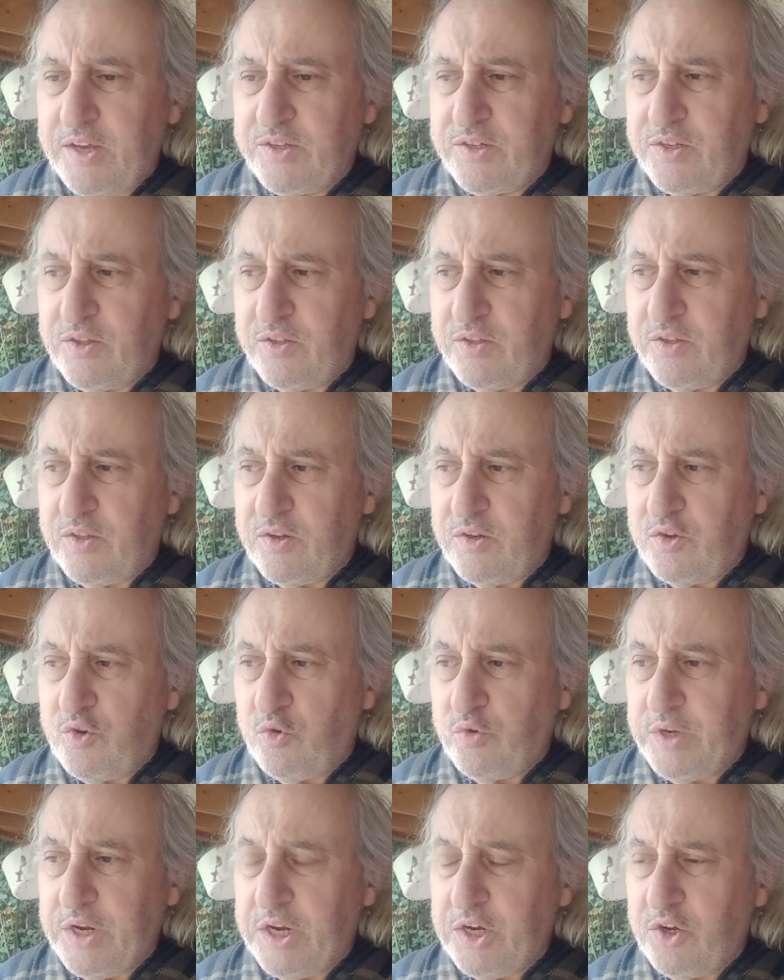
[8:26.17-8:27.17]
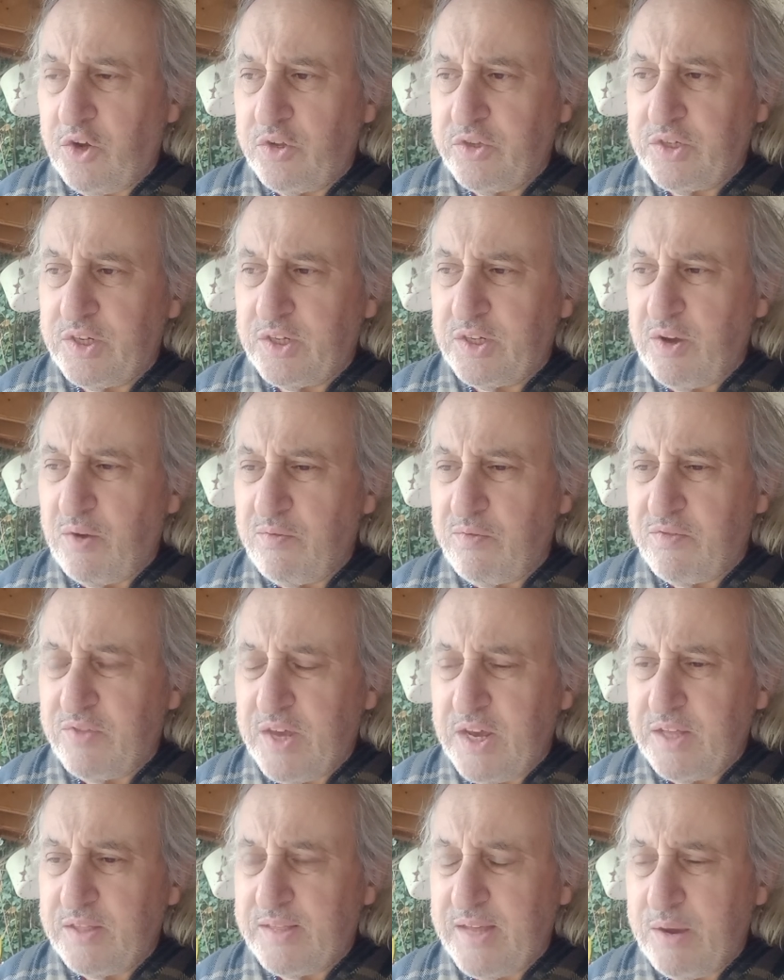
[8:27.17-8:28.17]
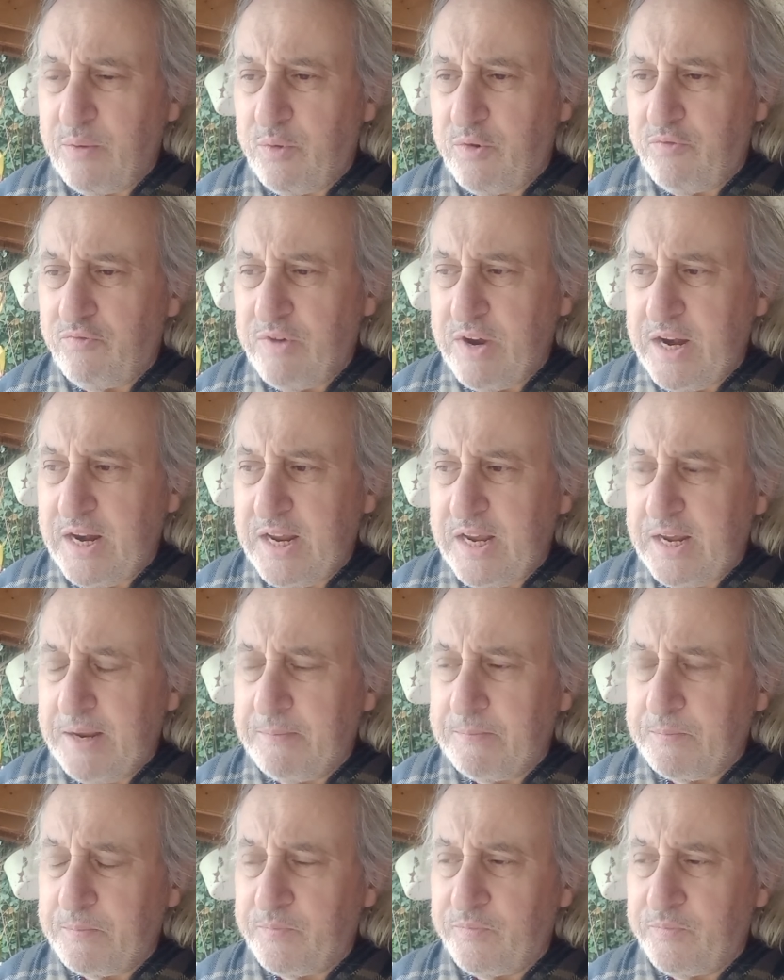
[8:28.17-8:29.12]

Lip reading: is that the Nordic gods, I don't think they were really